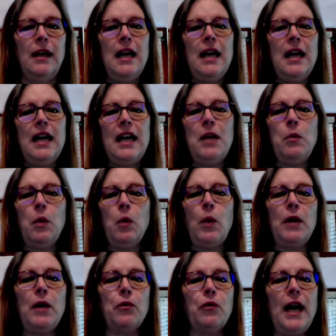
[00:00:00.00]
He will wear
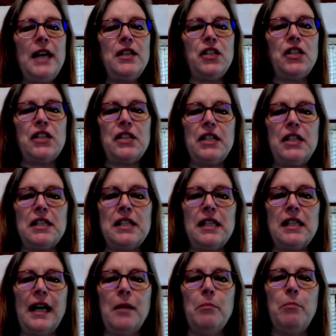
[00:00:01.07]
righteousness
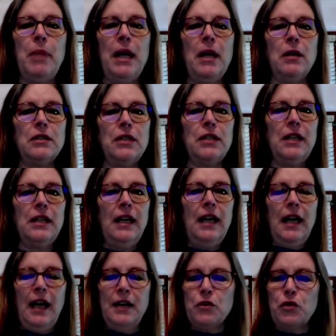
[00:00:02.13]
like a belt,
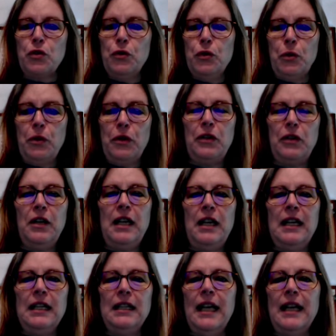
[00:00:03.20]
and truth
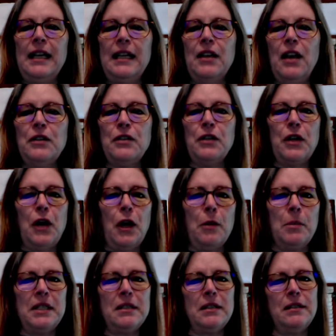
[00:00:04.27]
like an
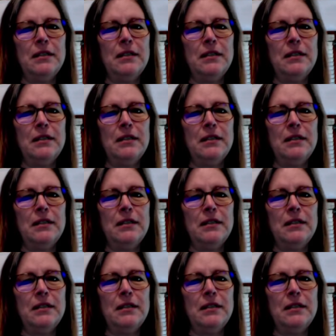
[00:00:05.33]
undergarment.